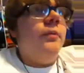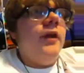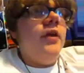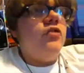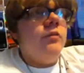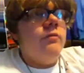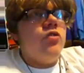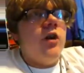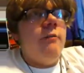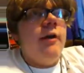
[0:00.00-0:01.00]
H and
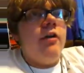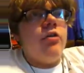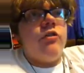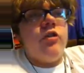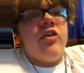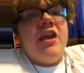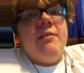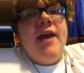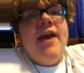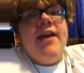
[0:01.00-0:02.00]
Shawn Michaels are the same
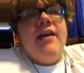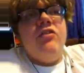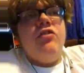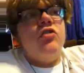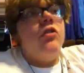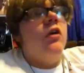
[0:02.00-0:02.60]
age.